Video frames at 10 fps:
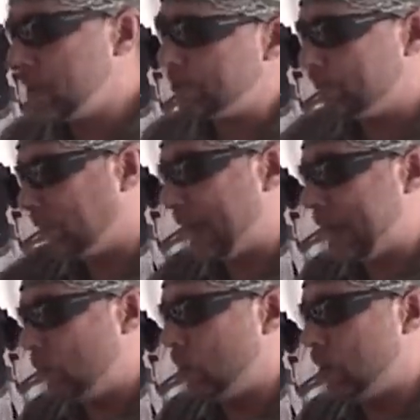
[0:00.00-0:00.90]
you got
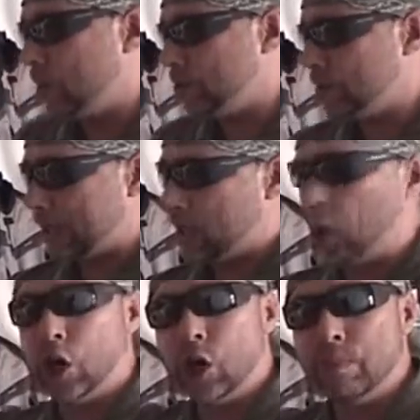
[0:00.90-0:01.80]
flat ones, you got
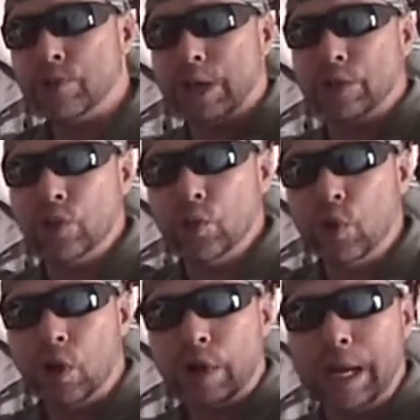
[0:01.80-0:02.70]
arms that do
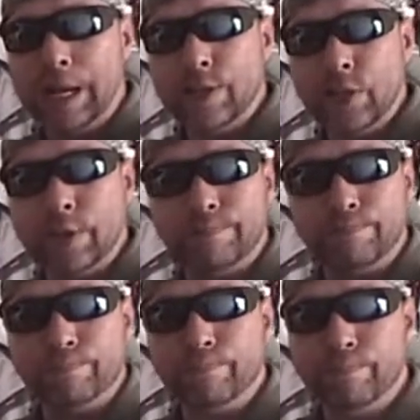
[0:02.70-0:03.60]
all kinds of,
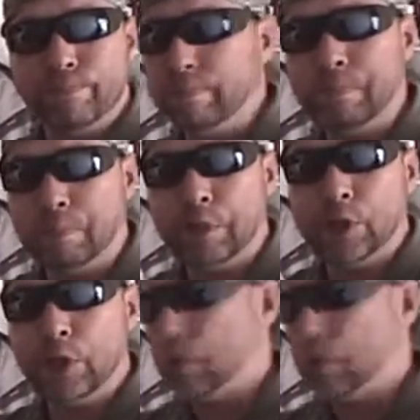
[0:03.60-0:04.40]
but you